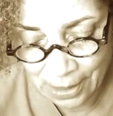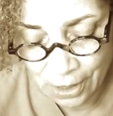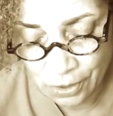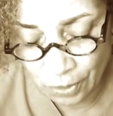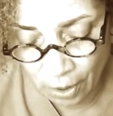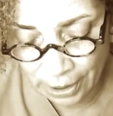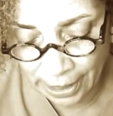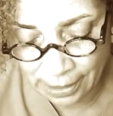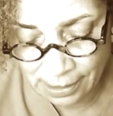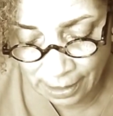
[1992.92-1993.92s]
So
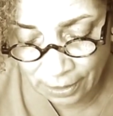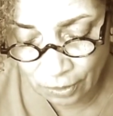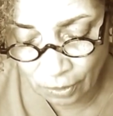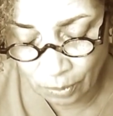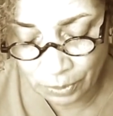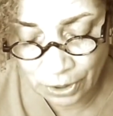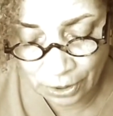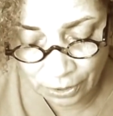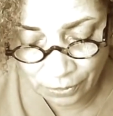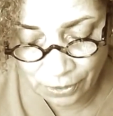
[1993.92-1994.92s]
cardiac cycle, which
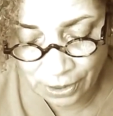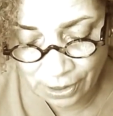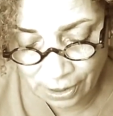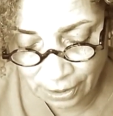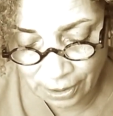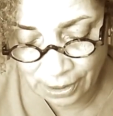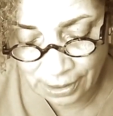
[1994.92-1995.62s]
includes systole and